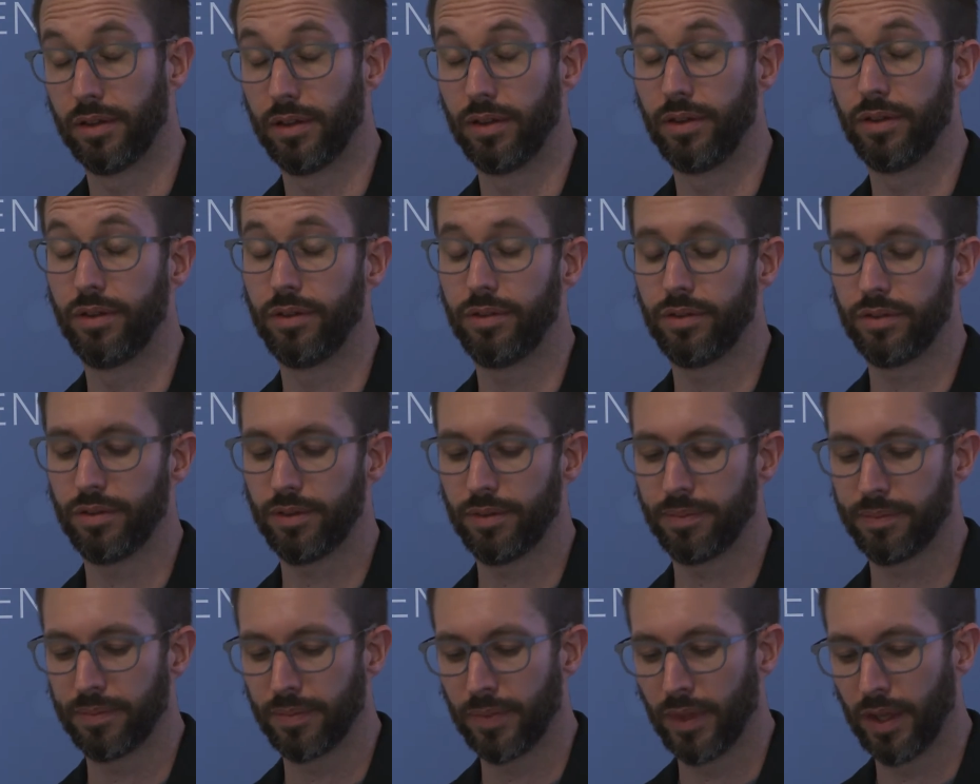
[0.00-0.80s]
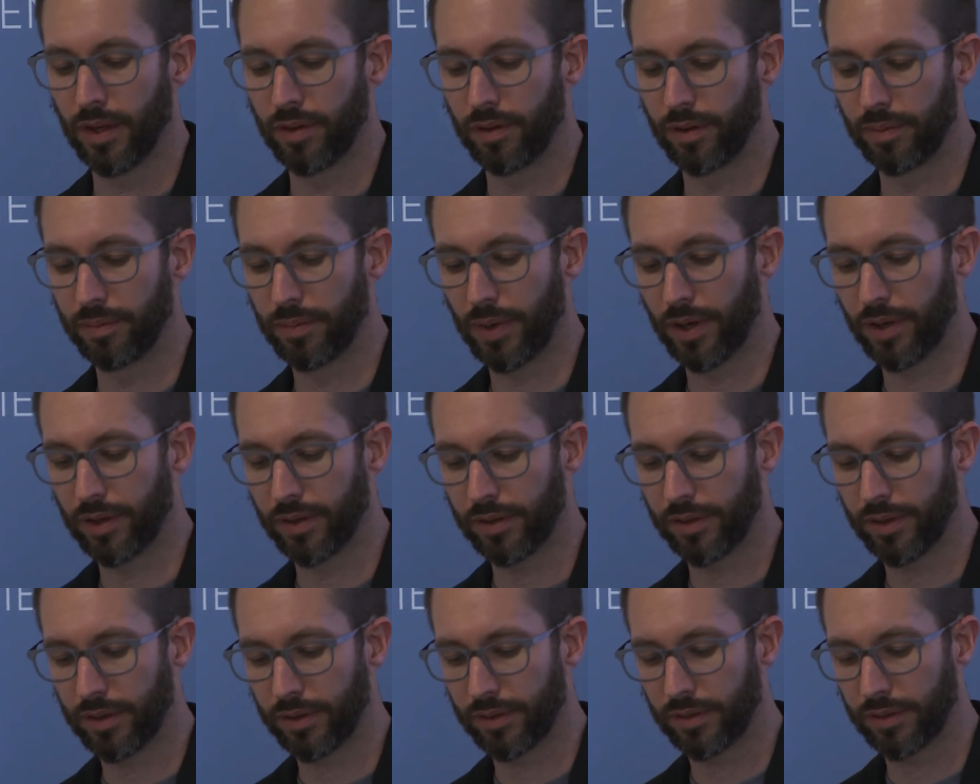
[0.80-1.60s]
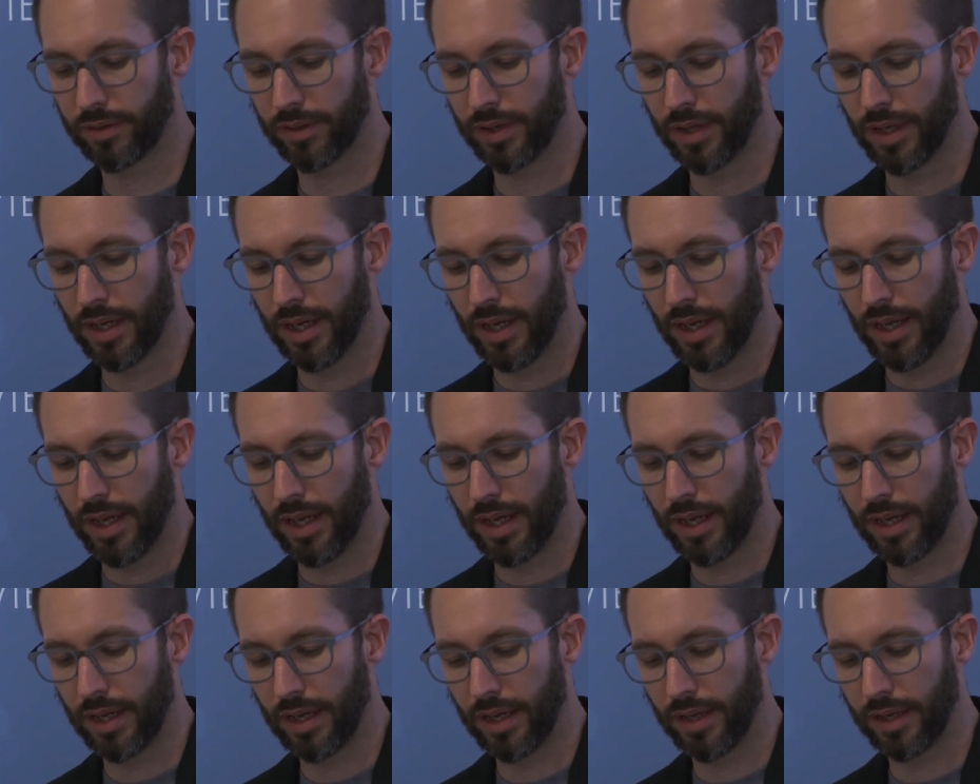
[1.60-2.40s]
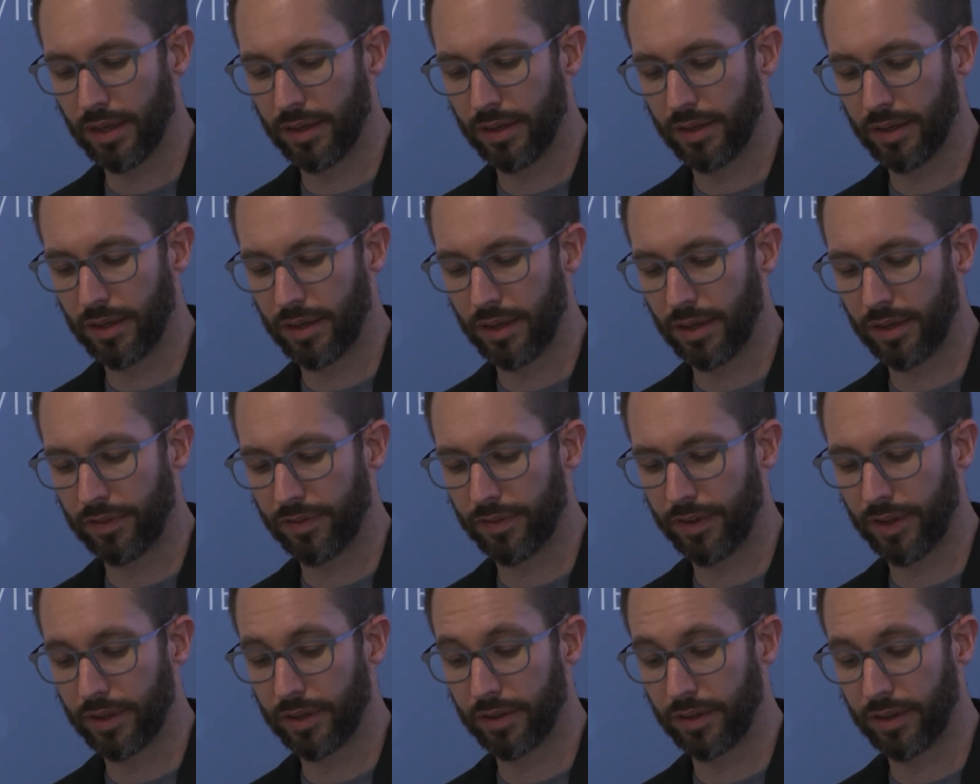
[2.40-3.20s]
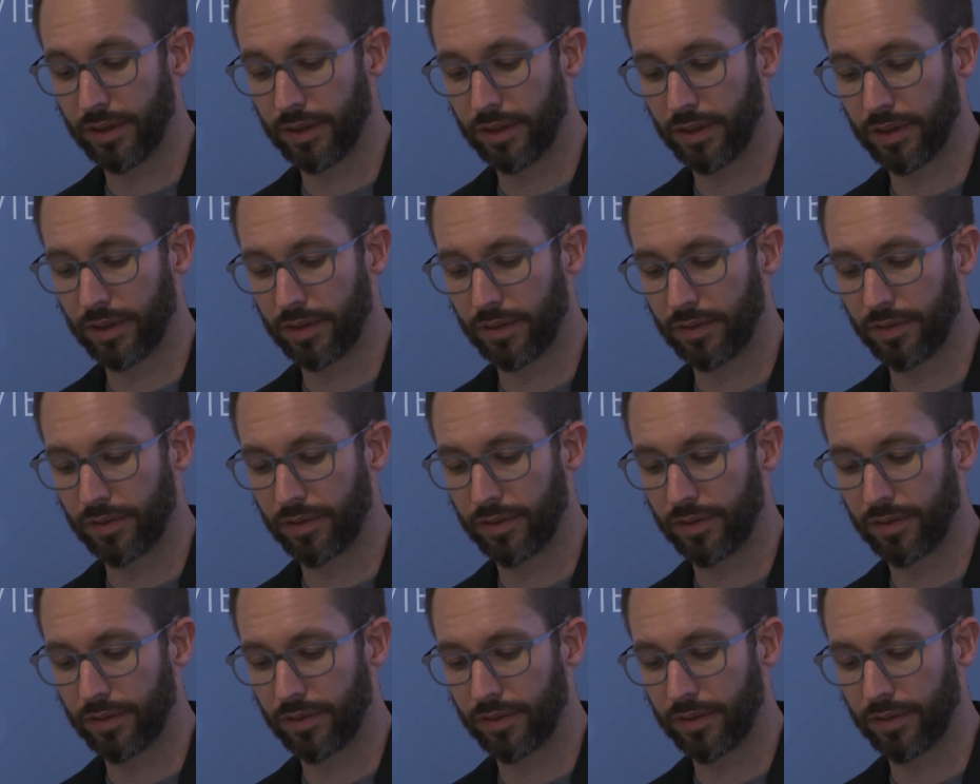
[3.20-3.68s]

news or in politics. And finally, their